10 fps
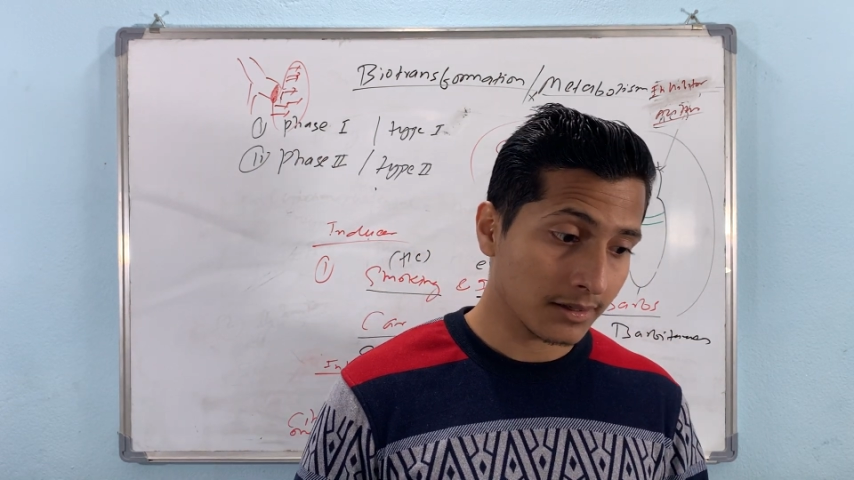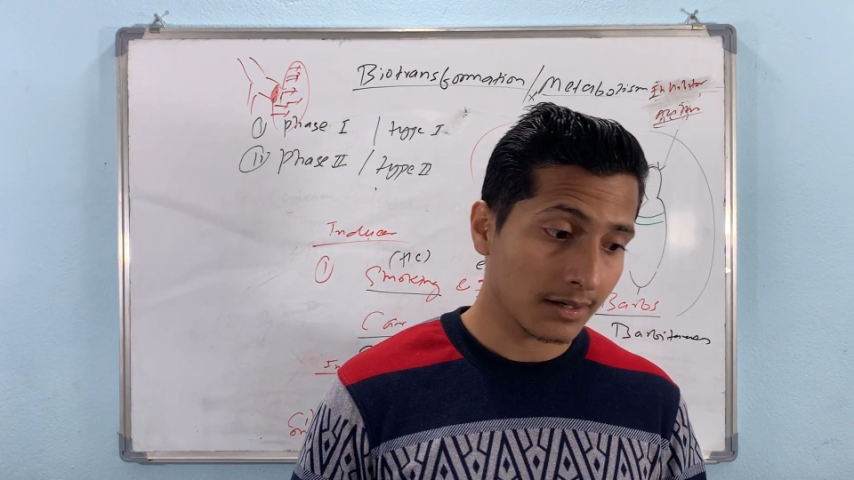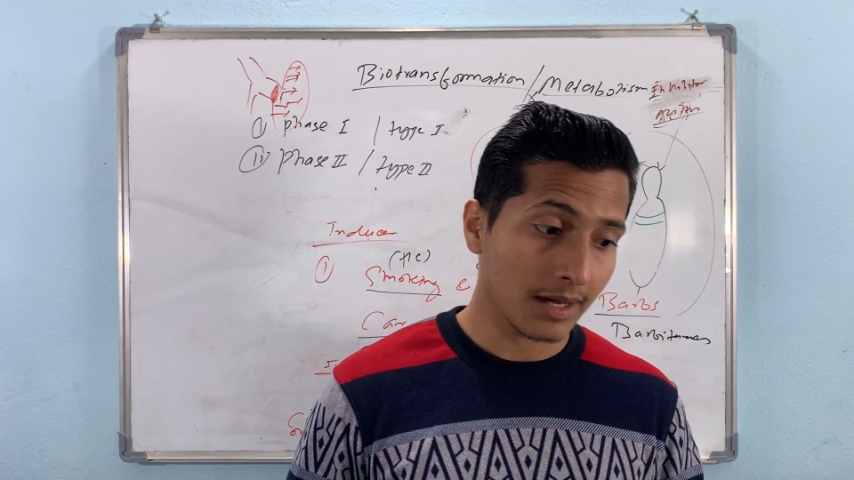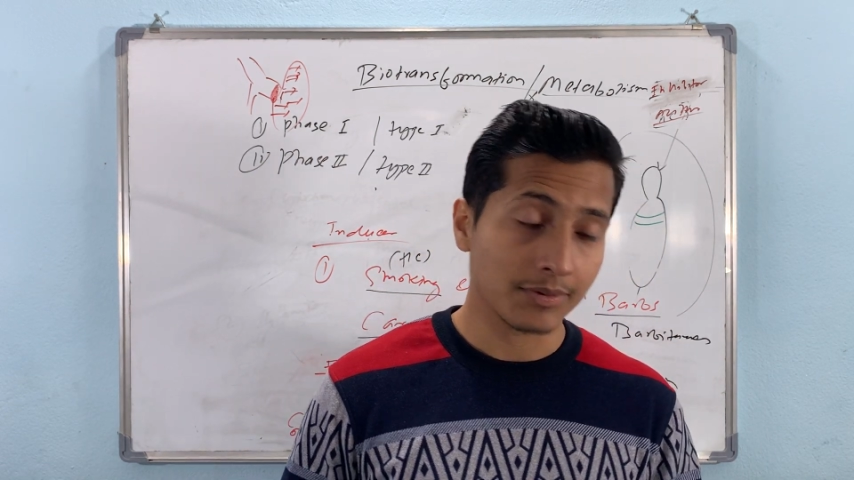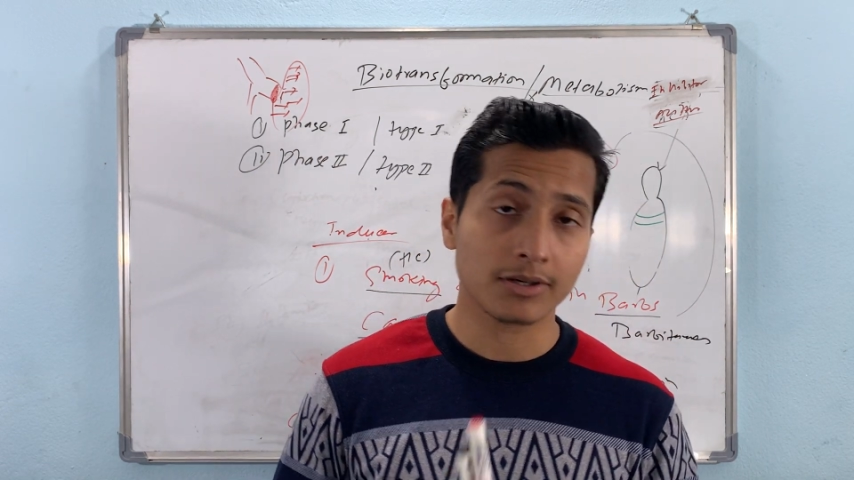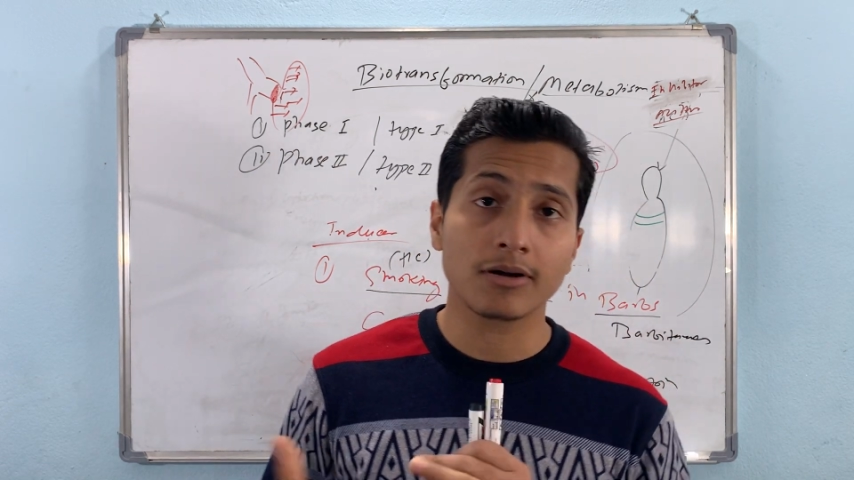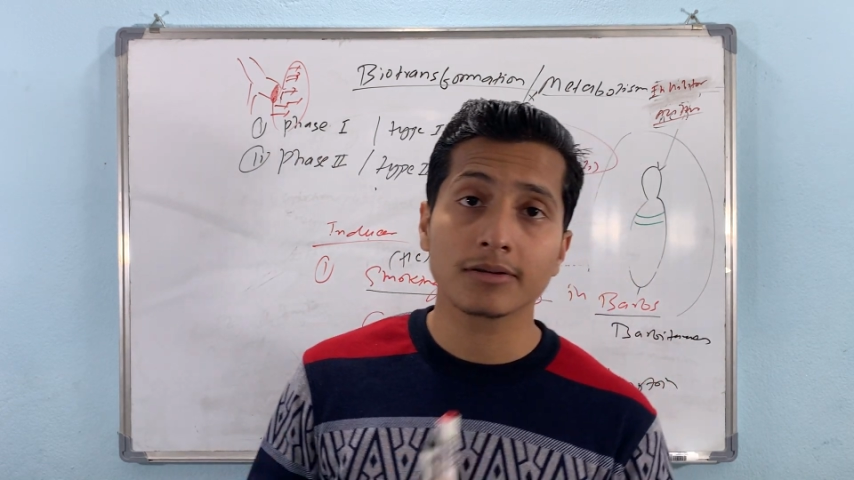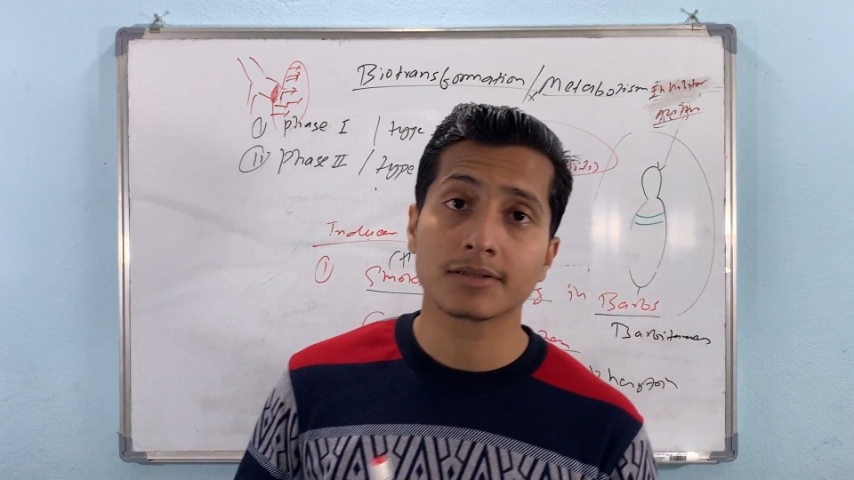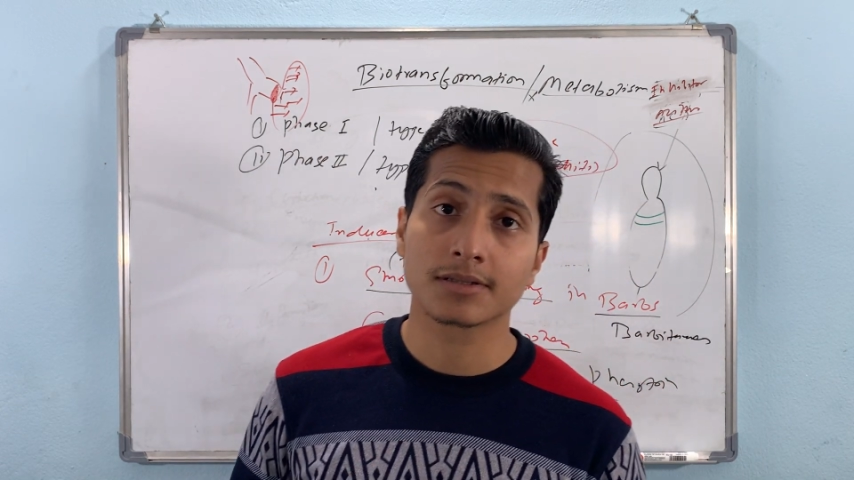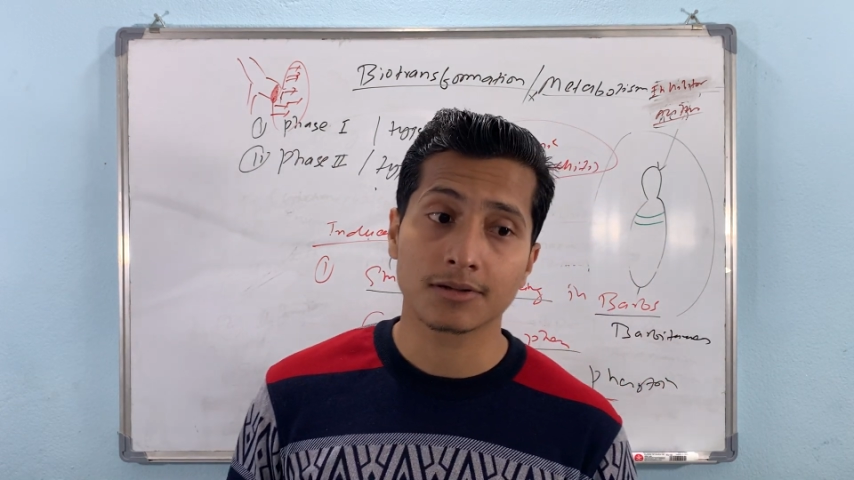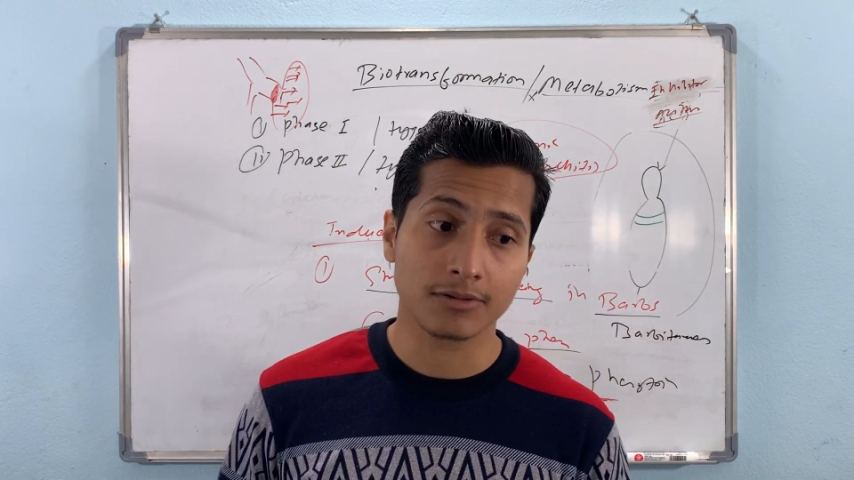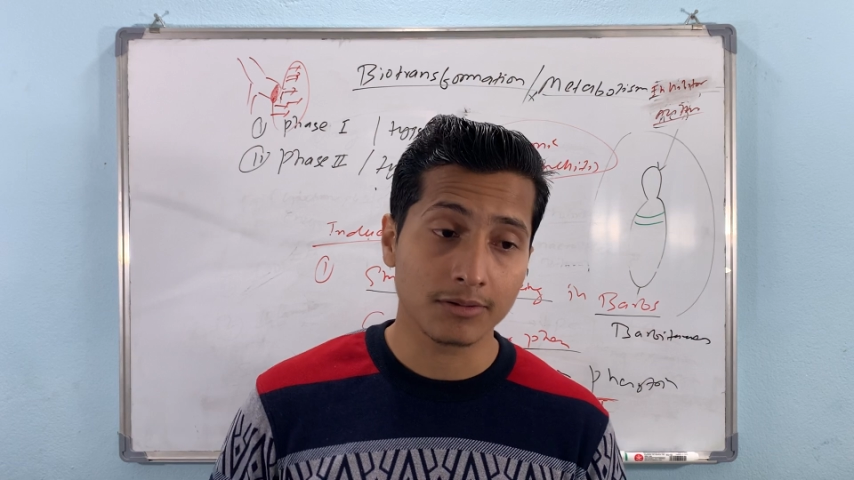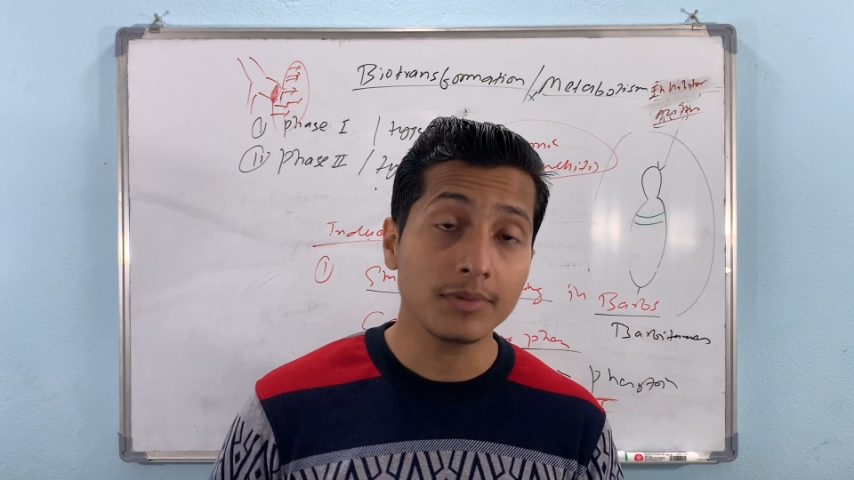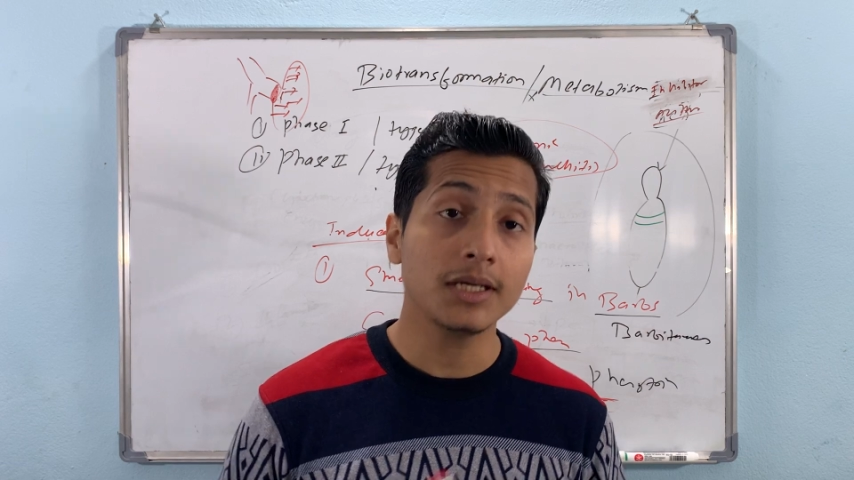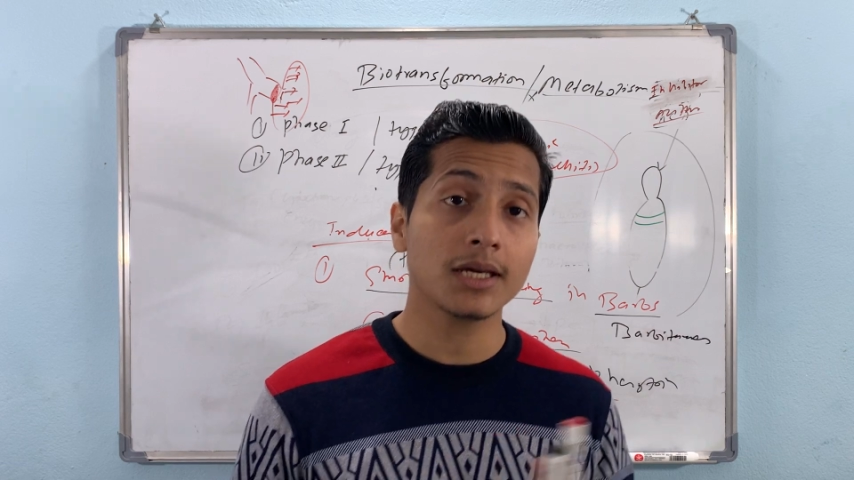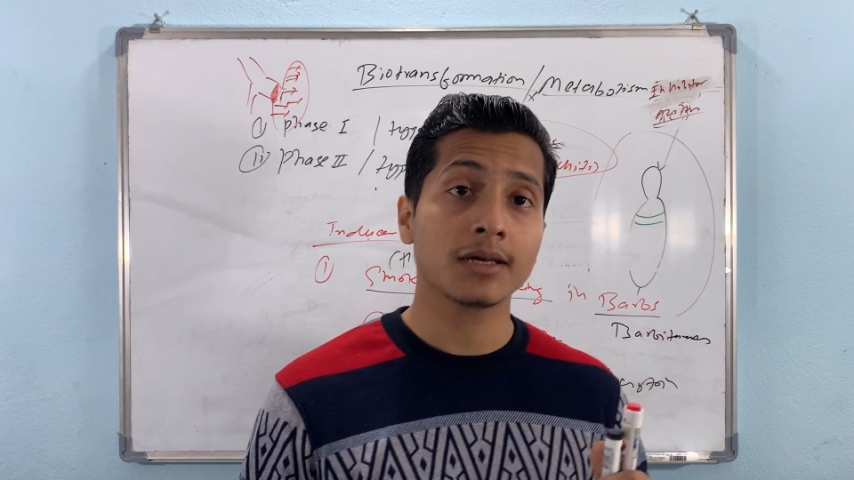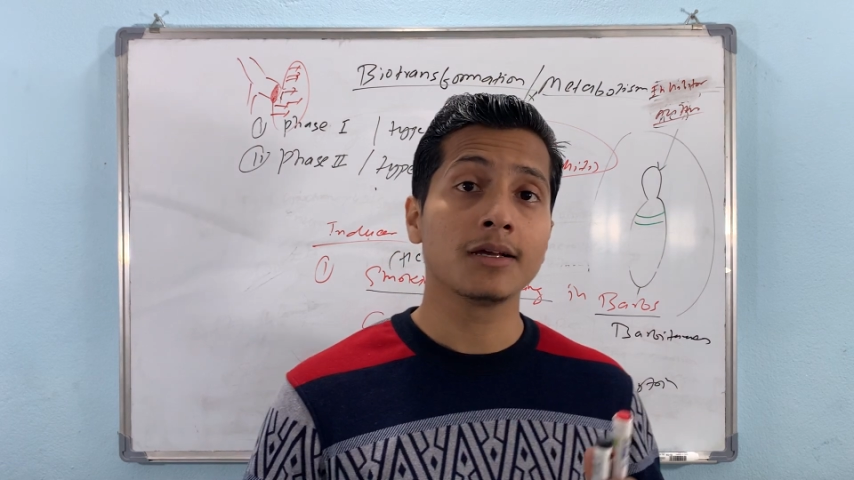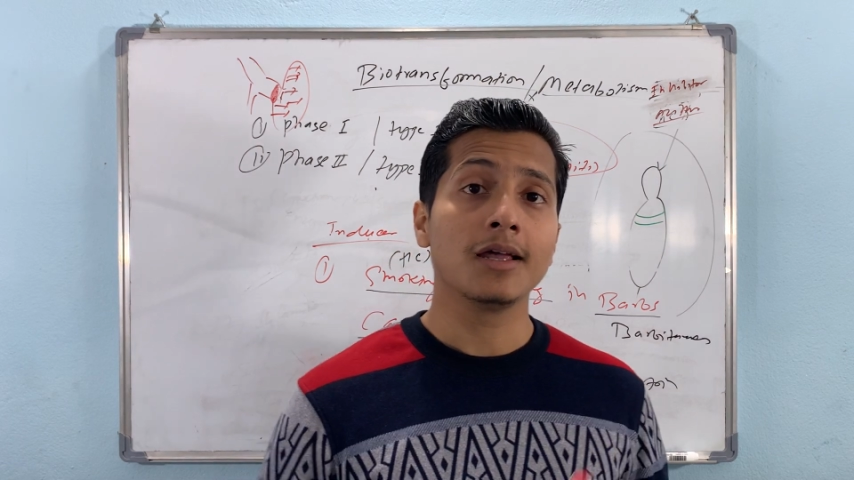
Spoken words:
hypercholesterolemia,